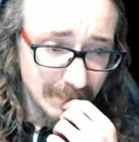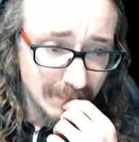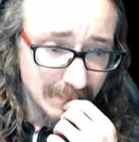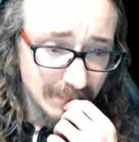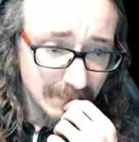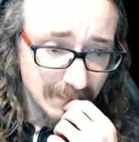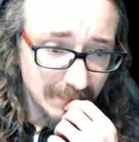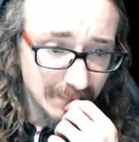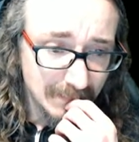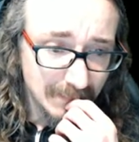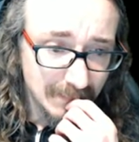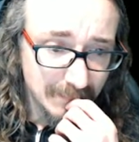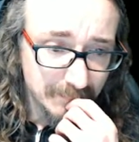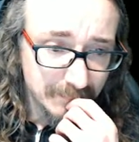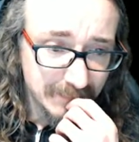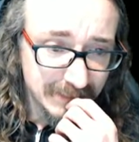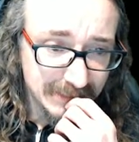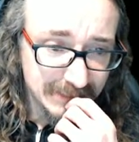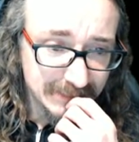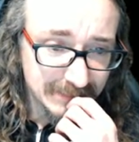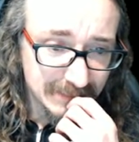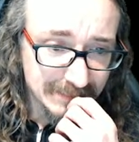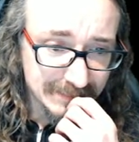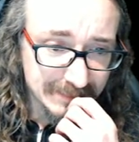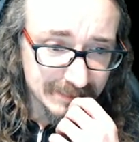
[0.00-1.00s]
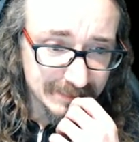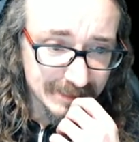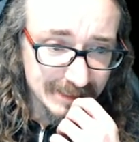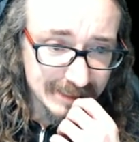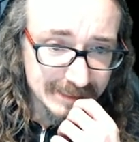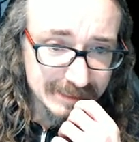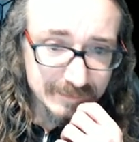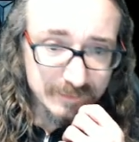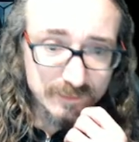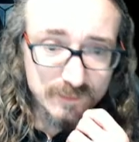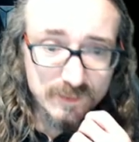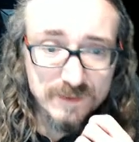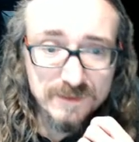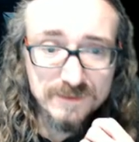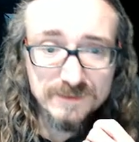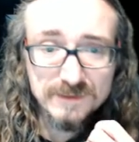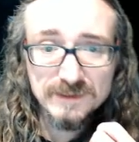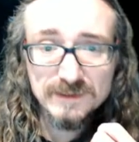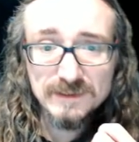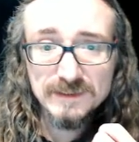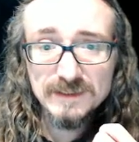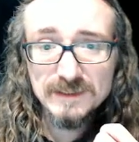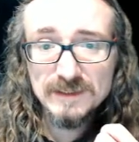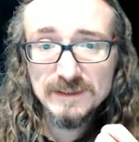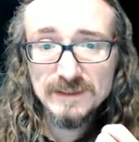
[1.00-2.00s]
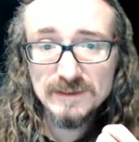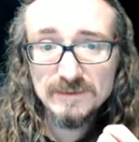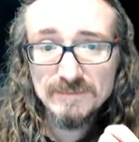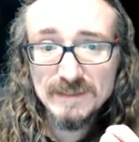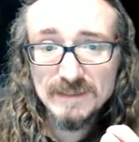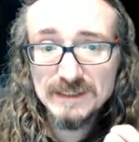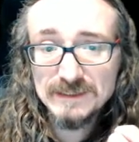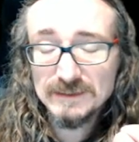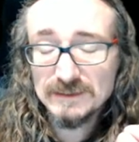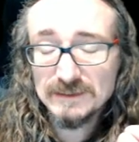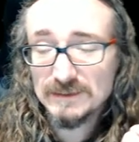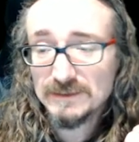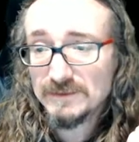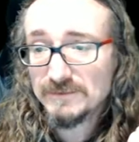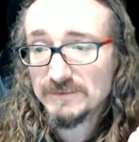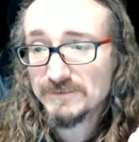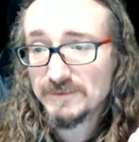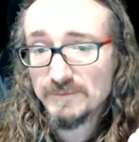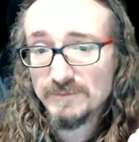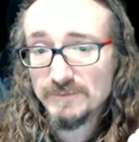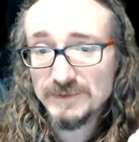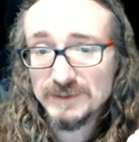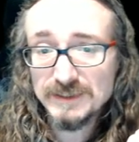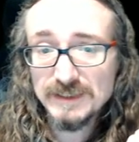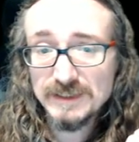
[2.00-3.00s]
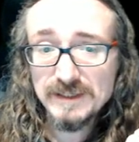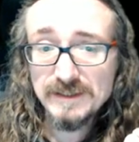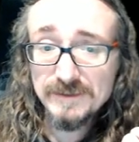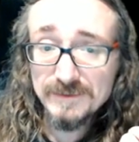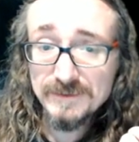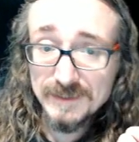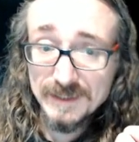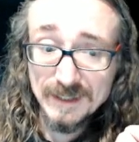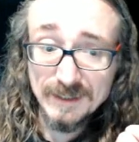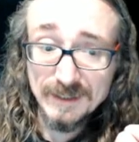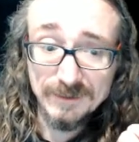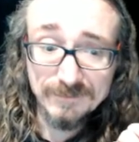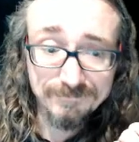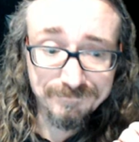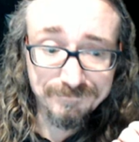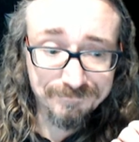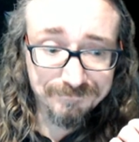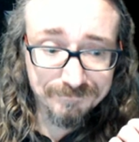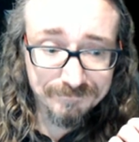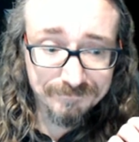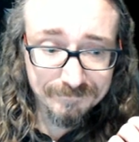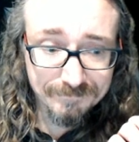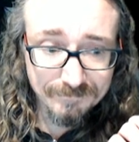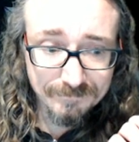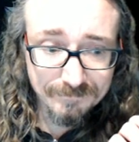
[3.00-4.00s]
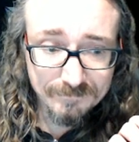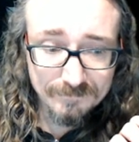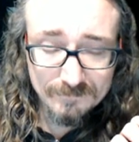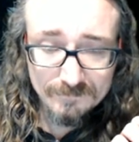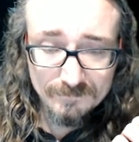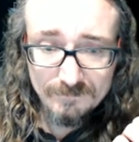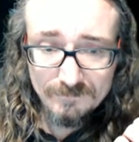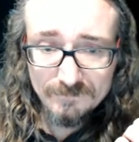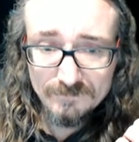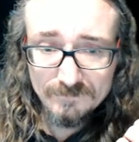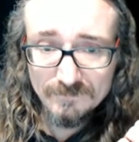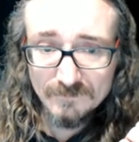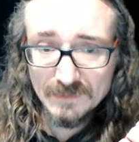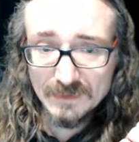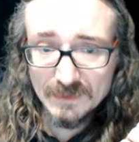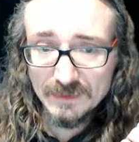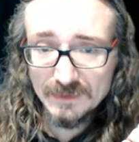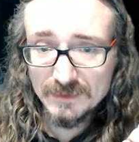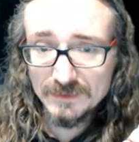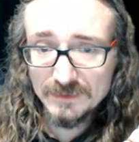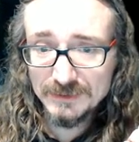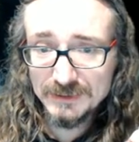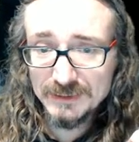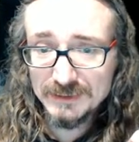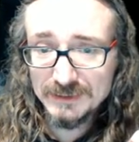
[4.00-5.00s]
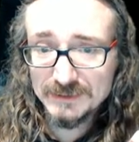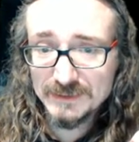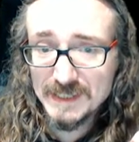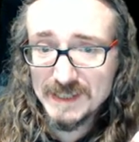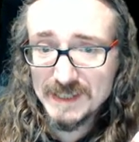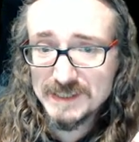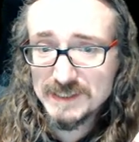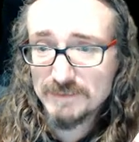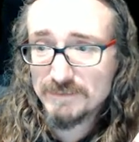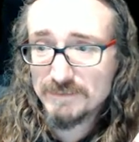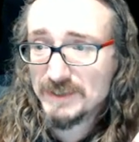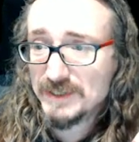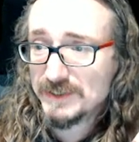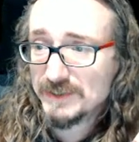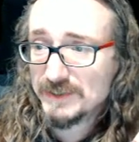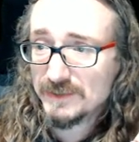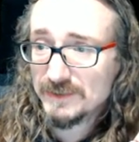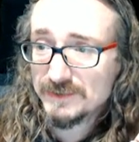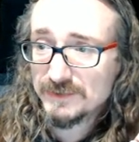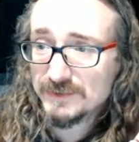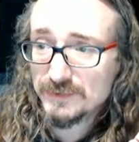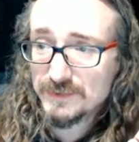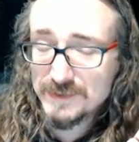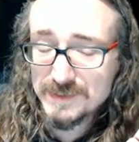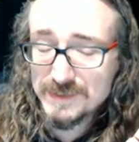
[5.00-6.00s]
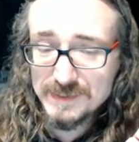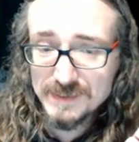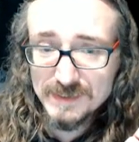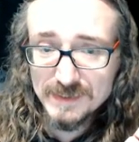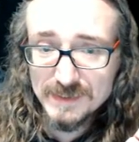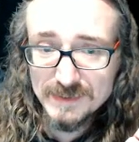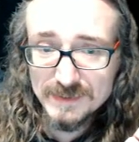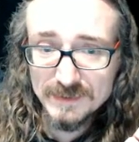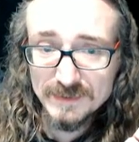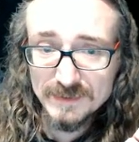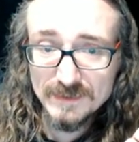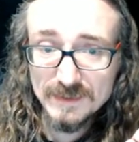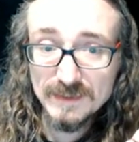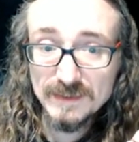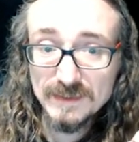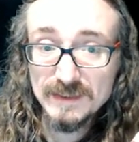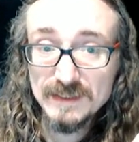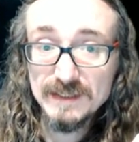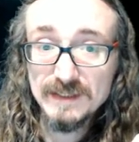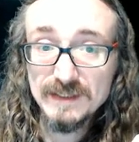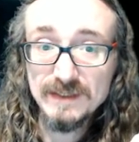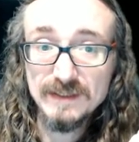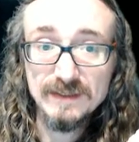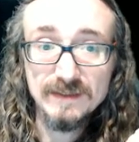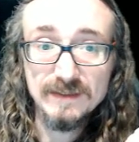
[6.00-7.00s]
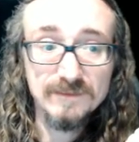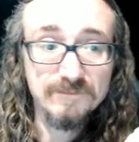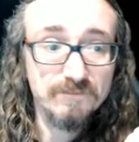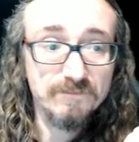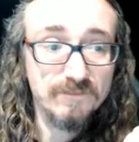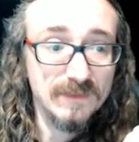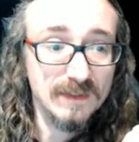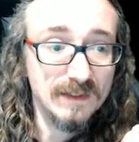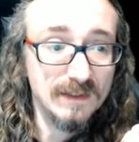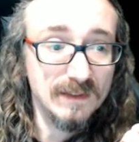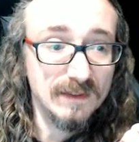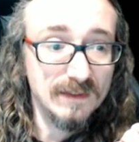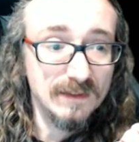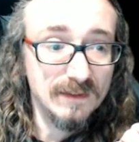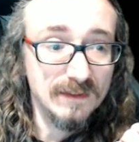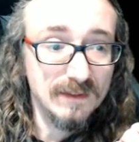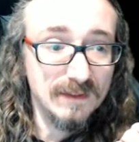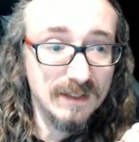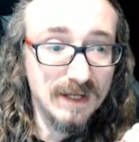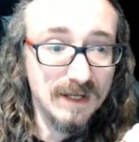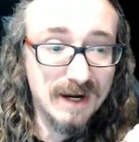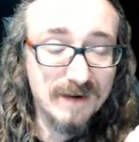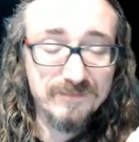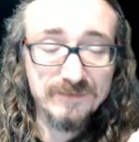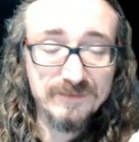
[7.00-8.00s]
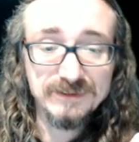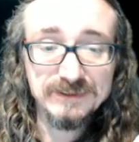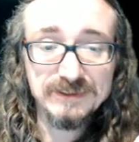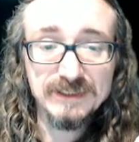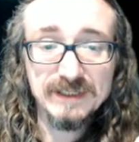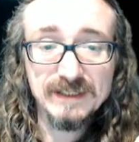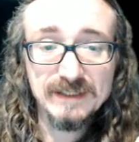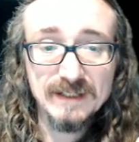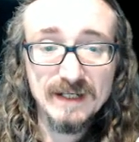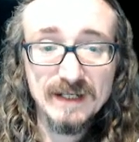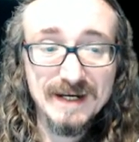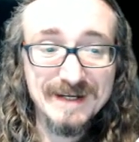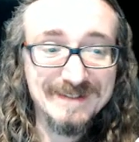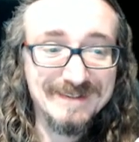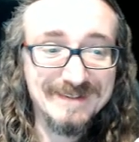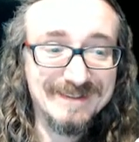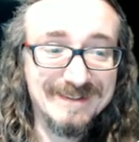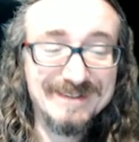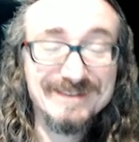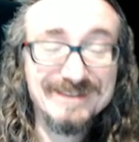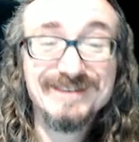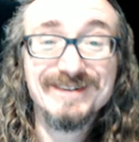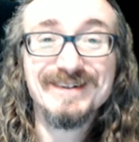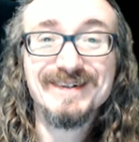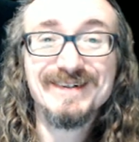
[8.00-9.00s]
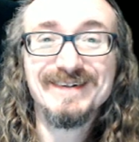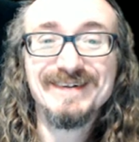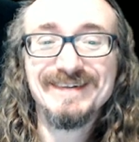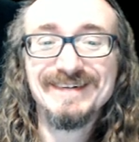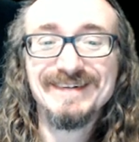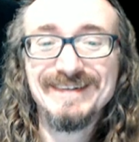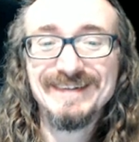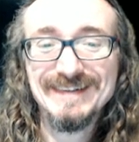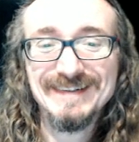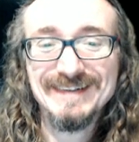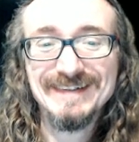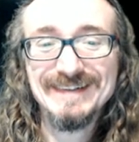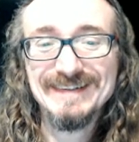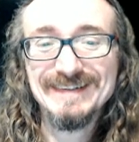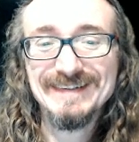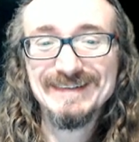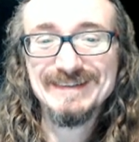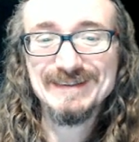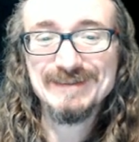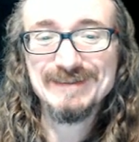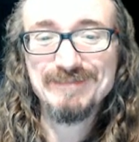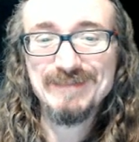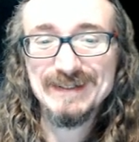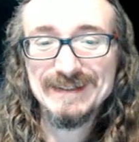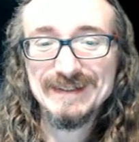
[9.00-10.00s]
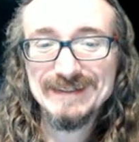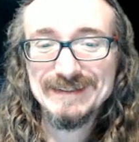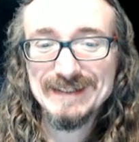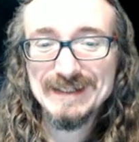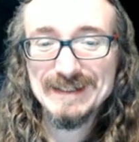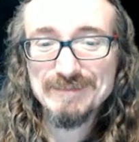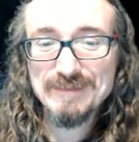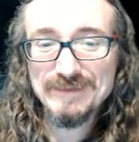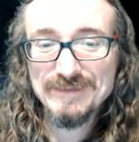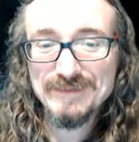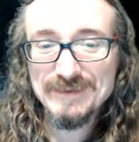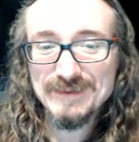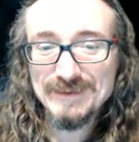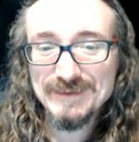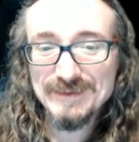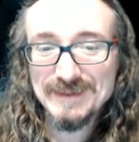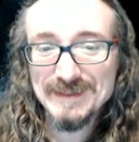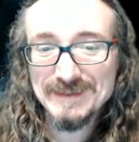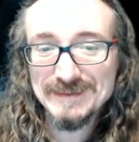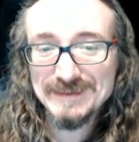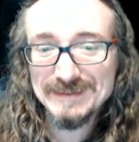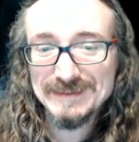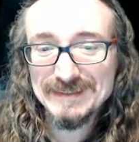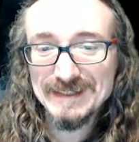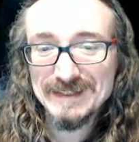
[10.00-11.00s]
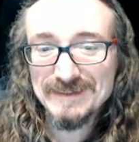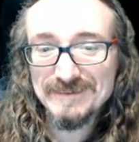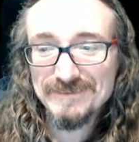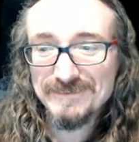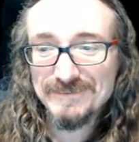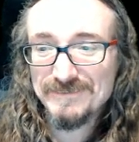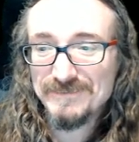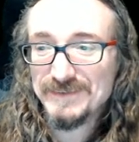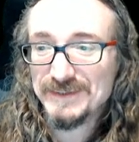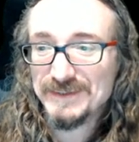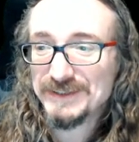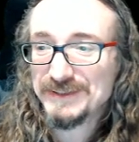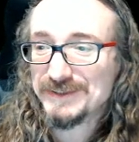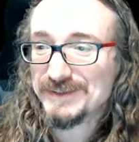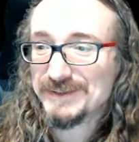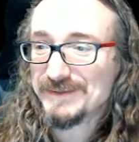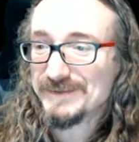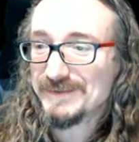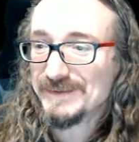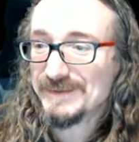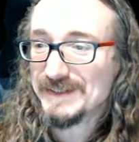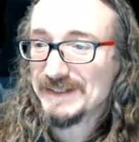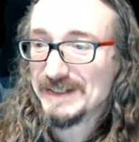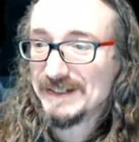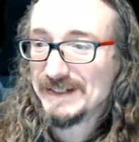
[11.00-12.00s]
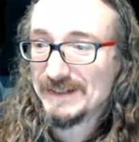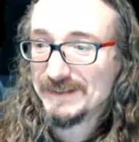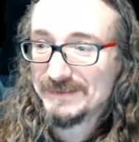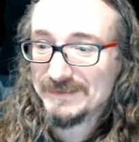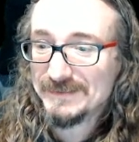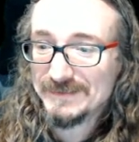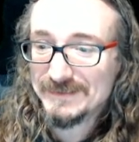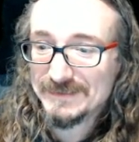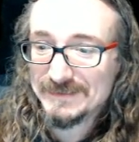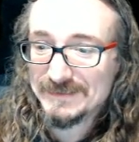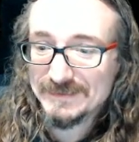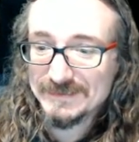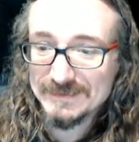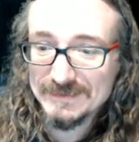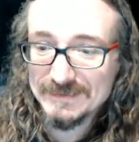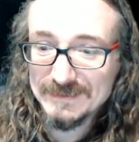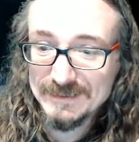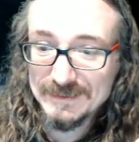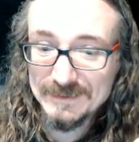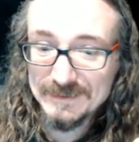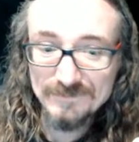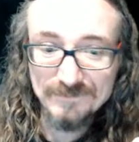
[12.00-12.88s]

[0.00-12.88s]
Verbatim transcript: Uh, but he's also got some quotes in here, basically from Sellnow. You know, she cites a bunch of sources, and then he, Alfred J. Cotton III, is picking up a few of those. He's got Fisher there, you can see.